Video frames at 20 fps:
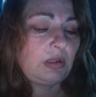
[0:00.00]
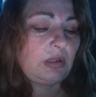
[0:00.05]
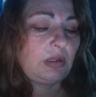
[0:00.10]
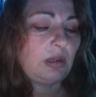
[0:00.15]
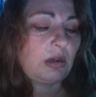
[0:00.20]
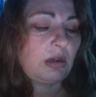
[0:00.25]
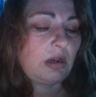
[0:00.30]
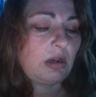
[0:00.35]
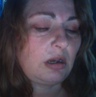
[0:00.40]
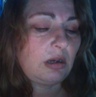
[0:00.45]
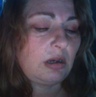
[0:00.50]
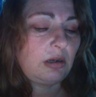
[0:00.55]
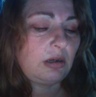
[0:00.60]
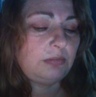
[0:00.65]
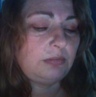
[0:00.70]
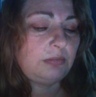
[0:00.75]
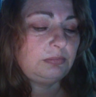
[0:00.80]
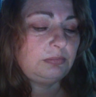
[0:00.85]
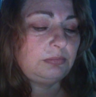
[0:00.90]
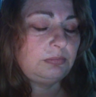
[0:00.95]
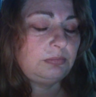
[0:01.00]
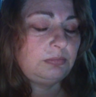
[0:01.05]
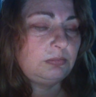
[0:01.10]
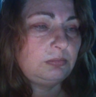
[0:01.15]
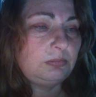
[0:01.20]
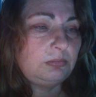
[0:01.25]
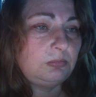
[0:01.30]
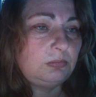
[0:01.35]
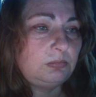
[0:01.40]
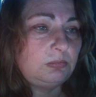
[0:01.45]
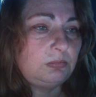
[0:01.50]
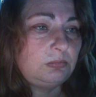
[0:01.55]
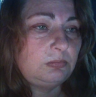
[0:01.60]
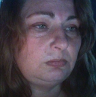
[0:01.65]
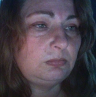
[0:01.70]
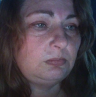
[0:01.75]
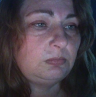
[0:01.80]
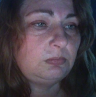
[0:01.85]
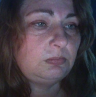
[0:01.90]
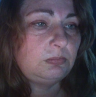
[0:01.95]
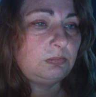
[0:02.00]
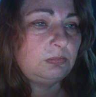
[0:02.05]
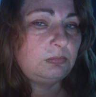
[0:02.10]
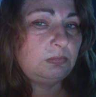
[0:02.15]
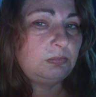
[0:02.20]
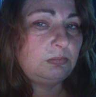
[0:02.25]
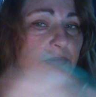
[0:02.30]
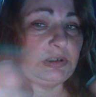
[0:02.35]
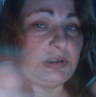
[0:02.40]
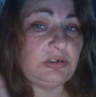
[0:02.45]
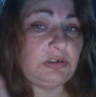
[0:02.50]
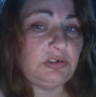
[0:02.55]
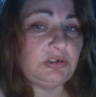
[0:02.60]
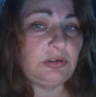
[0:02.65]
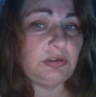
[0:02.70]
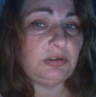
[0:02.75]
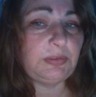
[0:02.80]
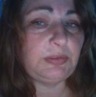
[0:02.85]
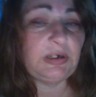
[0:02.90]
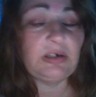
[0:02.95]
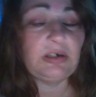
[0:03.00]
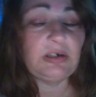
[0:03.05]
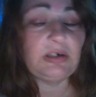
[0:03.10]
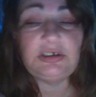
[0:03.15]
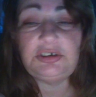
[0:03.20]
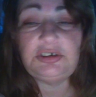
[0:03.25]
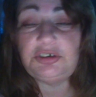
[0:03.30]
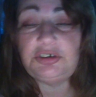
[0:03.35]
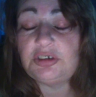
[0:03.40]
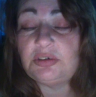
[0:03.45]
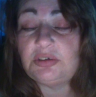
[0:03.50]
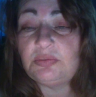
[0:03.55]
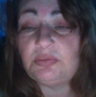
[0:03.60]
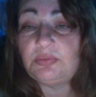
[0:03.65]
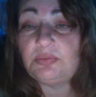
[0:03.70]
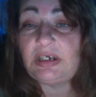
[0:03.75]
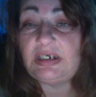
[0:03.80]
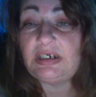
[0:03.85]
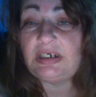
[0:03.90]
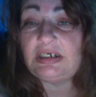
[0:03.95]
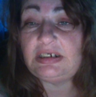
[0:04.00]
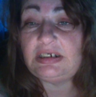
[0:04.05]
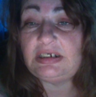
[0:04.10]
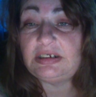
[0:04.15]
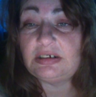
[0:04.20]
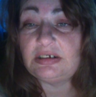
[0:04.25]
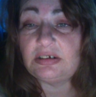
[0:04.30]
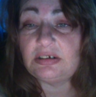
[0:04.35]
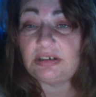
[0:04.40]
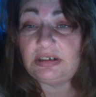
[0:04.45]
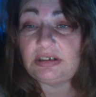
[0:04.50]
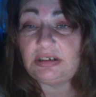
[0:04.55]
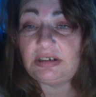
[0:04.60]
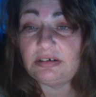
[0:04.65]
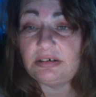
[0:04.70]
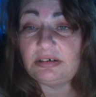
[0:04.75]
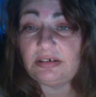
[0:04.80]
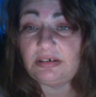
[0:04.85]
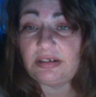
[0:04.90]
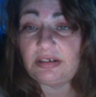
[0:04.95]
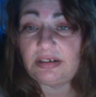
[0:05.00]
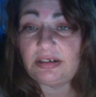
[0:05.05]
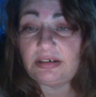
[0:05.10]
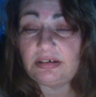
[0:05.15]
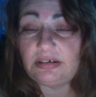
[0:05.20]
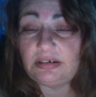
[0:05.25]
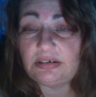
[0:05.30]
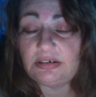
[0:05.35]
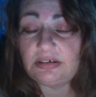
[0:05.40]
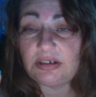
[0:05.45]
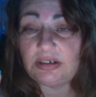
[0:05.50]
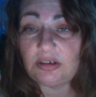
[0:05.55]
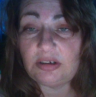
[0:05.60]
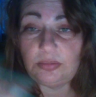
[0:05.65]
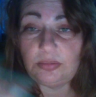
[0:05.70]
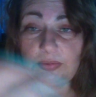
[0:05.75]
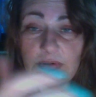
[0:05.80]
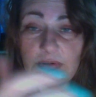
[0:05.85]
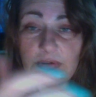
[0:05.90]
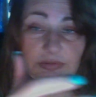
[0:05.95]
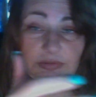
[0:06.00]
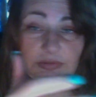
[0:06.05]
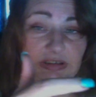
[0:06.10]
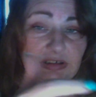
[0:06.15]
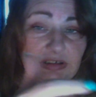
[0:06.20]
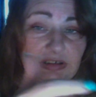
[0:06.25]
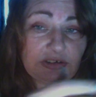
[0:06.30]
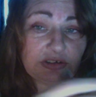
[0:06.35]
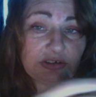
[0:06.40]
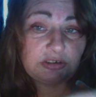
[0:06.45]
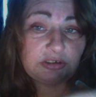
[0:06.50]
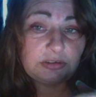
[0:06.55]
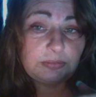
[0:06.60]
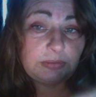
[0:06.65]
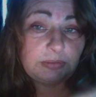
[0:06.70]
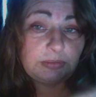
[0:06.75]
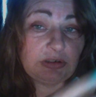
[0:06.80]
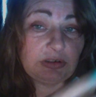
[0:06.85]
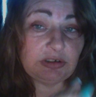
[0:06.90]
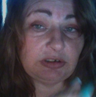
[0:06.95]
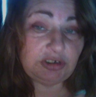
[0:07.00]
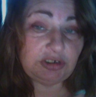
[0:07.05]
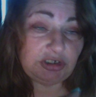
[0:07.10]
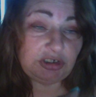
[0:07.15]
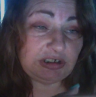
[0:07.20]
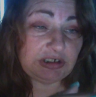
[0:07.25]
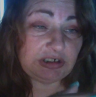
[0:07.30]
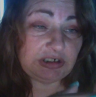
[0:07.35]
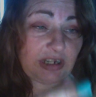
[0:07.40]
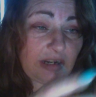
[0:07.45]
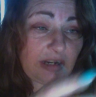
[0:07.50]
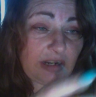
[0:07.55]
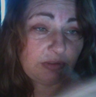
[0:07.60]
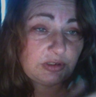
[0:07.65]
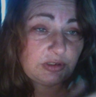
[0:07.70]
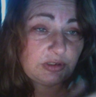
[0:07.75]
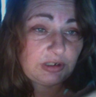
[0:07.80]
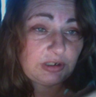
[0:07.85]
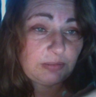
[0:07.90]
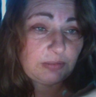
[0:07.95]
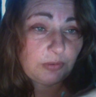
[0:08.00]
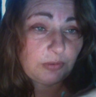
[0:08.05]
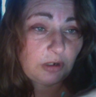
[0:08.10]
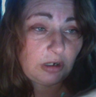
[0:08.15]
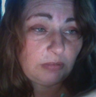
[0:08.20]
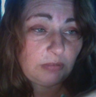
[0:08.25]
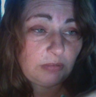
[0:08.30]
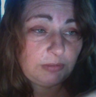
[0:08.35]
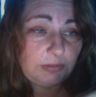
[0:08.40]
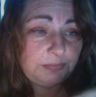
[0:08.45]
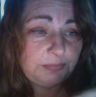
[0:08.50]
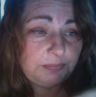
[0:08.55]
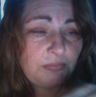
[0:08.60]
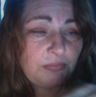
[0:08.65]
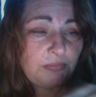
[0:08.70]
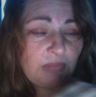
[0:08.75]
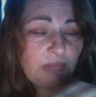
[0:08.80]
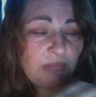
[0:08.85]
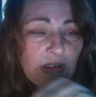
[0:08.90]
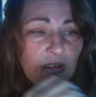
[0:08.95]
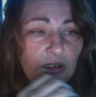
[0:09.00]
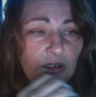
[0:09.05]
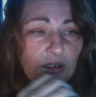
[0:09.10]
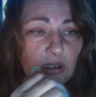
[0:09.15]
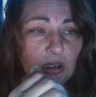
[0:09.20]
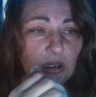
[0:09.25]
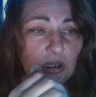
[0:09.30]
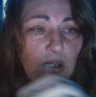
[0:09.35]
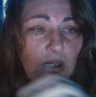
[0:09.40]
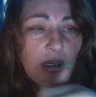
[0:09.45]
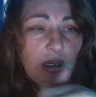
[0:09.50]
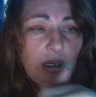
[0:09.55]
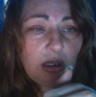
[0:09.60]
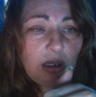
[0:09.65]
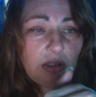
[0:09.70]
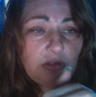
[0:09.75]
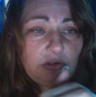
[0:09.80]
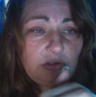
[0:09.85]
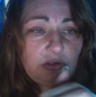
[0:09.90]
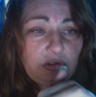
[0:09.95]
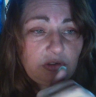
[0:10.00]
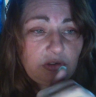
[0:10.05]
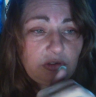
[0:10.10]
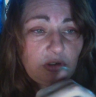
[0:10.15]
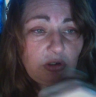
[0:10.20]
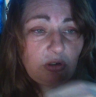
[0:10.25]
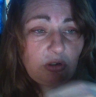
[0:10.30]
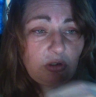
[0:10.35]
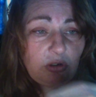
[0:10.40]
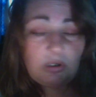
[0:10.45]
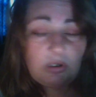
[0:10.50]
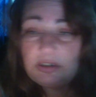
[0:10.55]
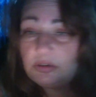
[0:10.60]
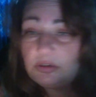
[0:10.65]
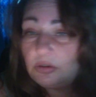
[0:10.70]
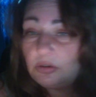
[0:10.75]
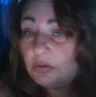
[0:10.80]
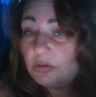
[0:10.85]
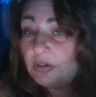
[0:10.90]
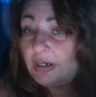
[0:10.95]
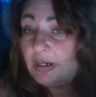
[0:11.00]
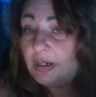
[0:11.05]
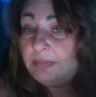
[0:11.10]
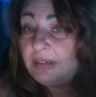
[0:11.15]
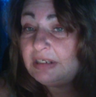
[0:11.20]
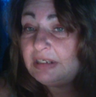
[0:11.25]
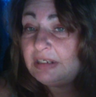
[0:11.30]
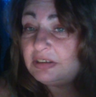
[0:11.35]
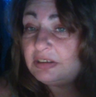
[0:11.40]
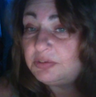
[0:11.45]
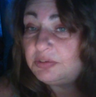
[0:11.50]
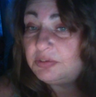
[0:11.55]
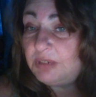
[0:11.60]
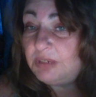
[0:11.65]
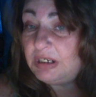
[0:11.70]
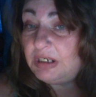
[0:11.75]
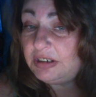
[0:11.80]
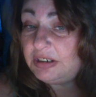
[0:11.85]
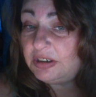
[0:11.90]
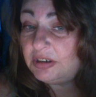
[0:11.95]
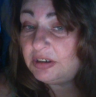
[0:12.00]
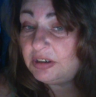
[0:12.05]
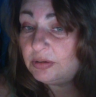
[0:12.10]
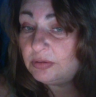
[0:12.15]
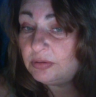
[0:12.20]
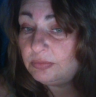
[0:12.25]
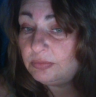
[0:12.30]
but apparently she couldn't find anything on the internet to help her with this, because apparently she didn't have the same problem. So I told her I'd make this video